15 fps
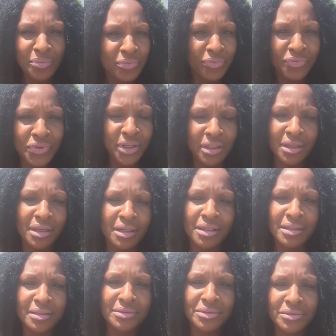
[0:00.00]

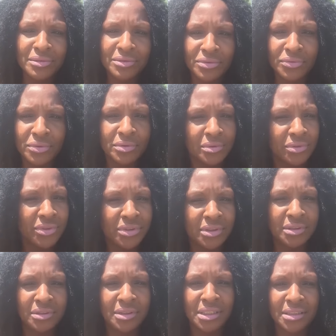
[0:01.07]
feeling
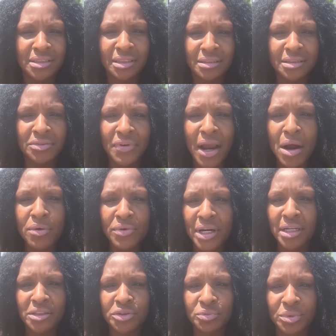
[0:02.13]
this sense of
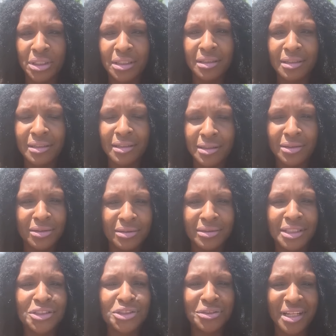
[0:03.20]
outrage when
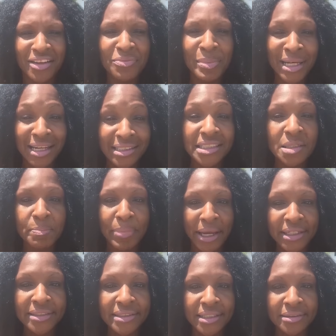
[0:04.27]
this should have been
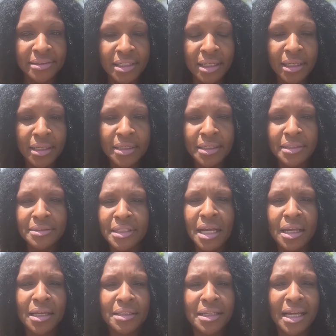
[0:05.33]
expected,
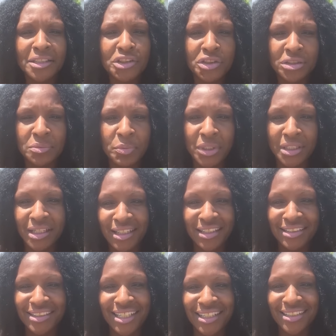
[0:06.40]
not just
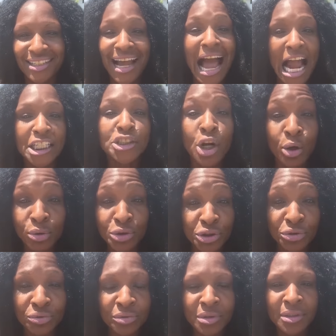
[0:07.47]
because I told
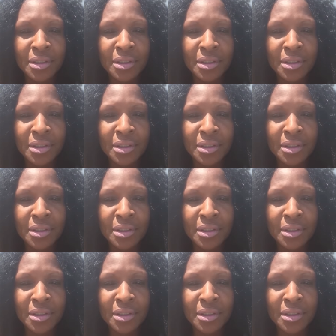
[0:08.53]
you,